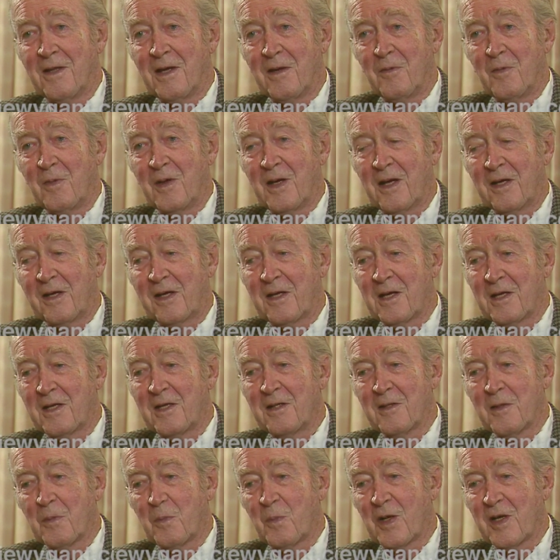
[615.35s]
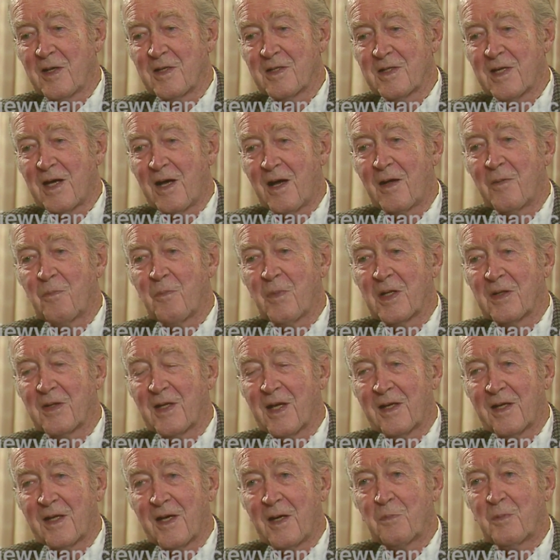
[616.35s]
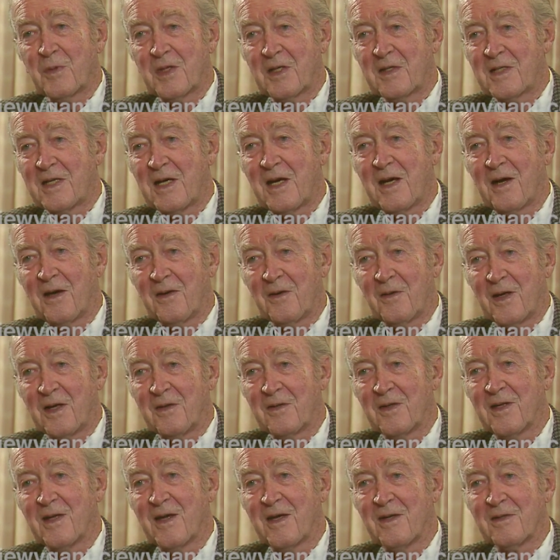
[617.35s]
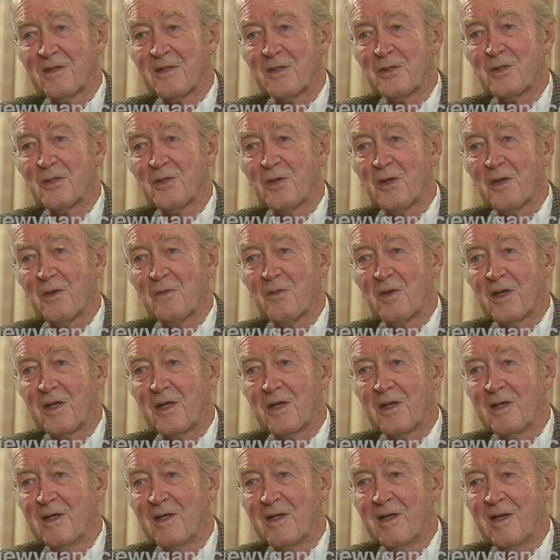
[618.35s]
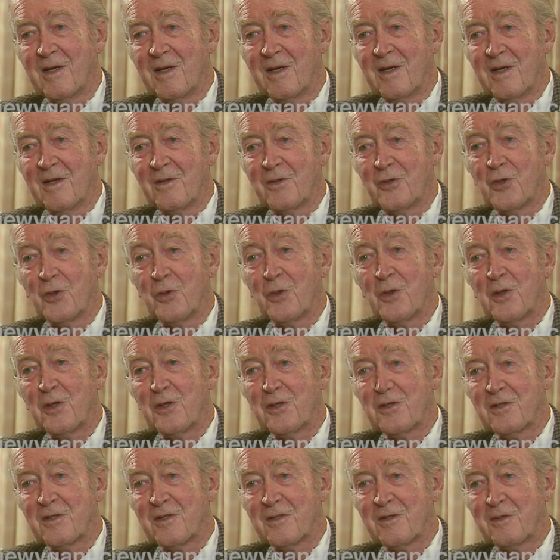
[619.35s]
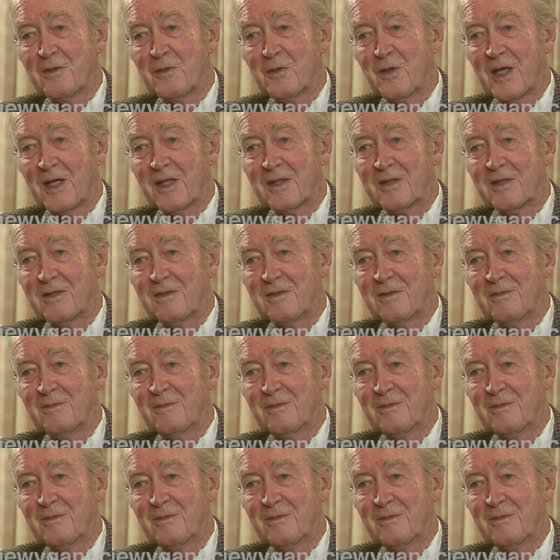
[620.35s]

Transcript: they really cleaned the place out, but they kept the town as, as a sort of a tourist attraction.